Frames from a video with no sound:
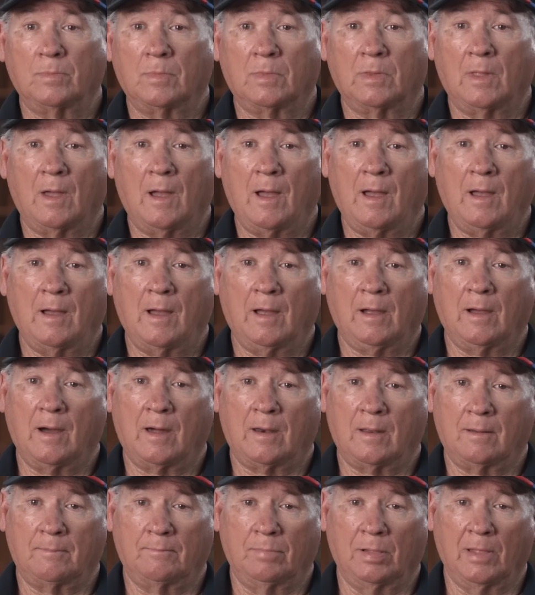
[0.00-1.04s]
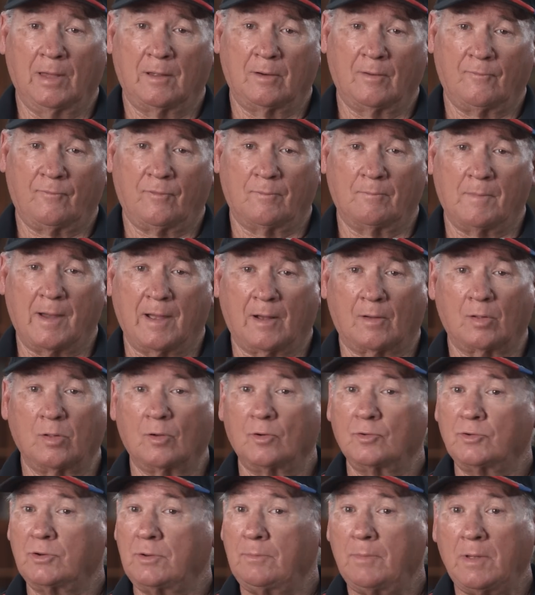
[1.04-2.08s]
I got a letter from my
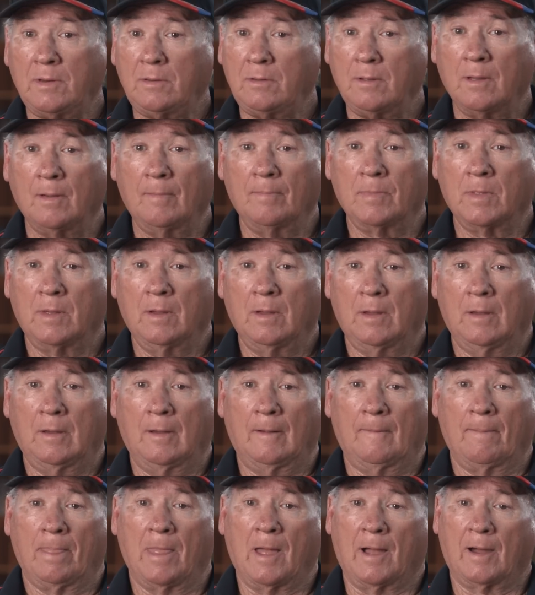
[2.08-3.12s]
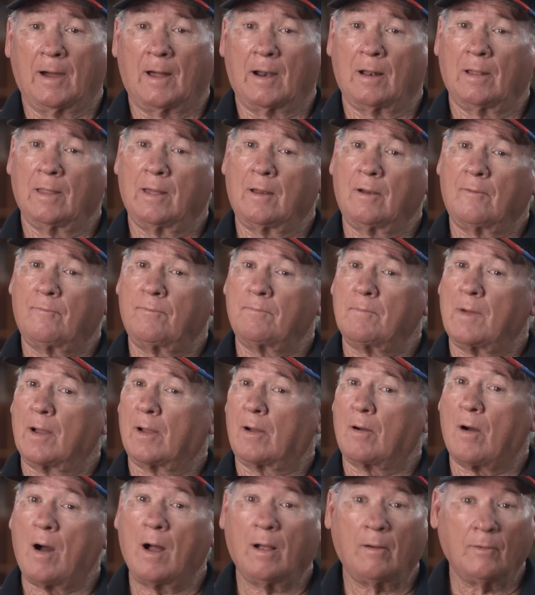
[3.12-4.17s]
clergyman. I got a letter from my
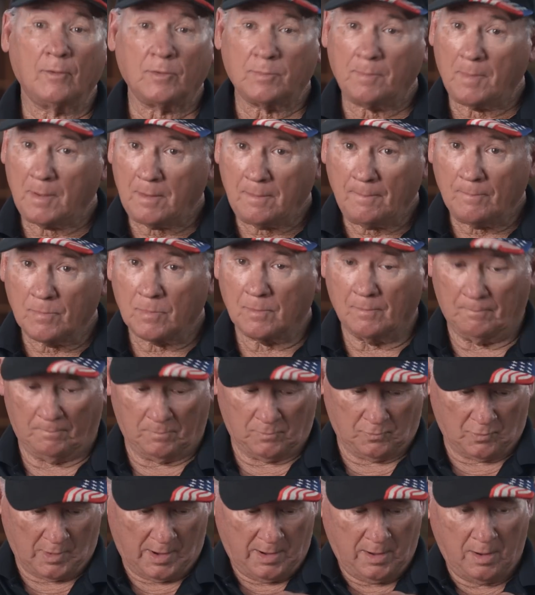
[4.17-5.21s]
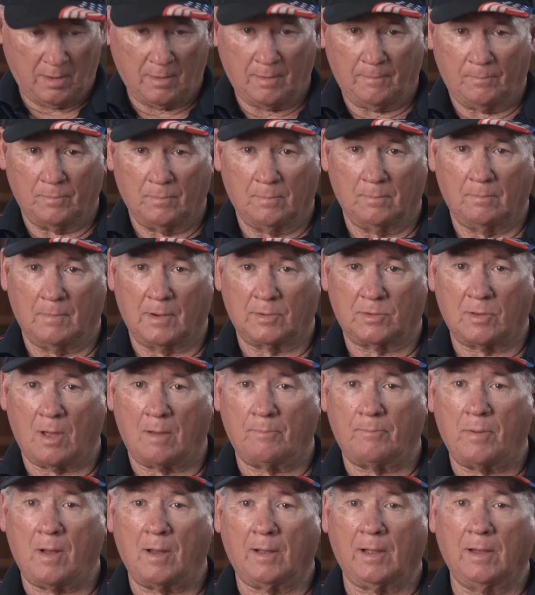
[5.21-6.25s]
congressman right here in my
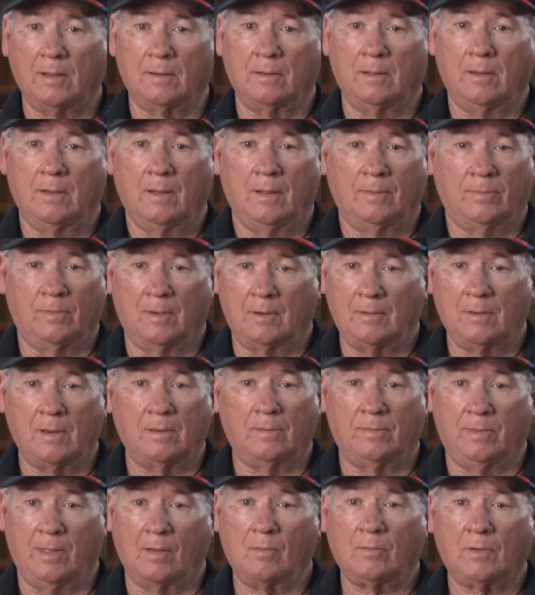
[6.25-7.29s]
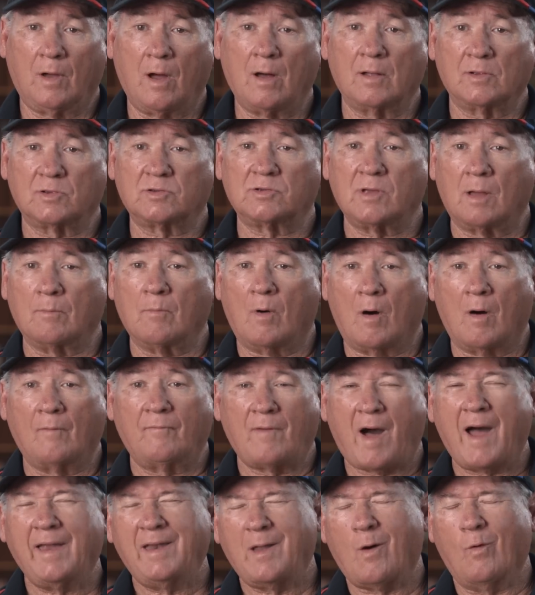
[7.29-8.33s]
top pocket. They'll cut some off,
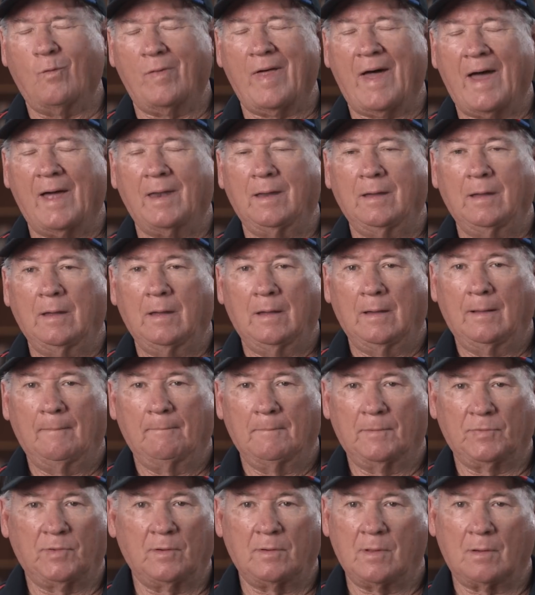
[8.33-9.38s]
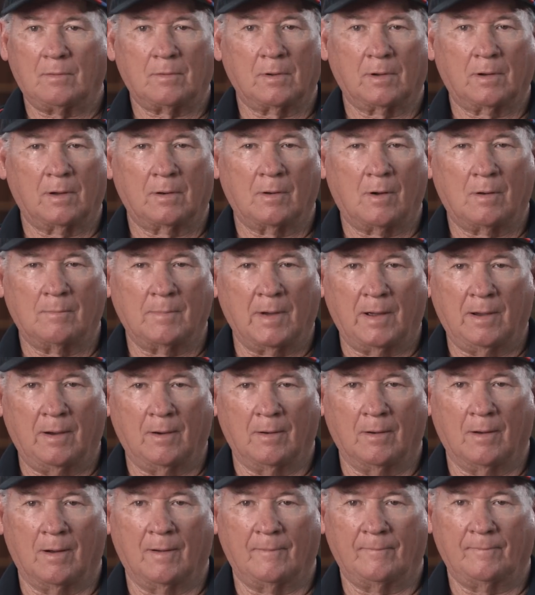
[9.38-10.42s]
I know that, but they're not going to cut all my
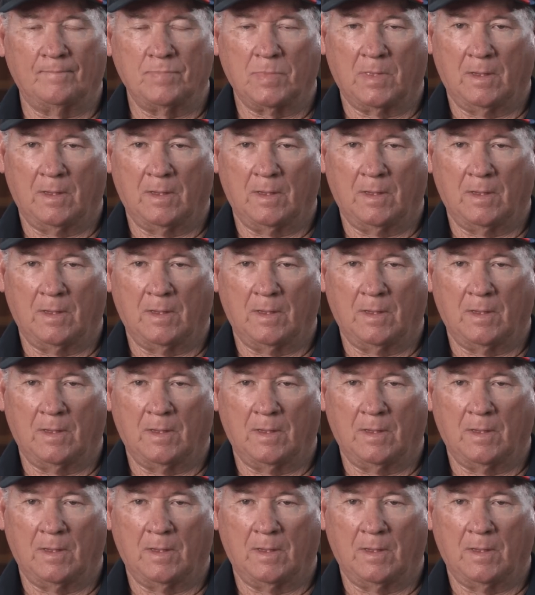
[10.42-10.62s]
hair off.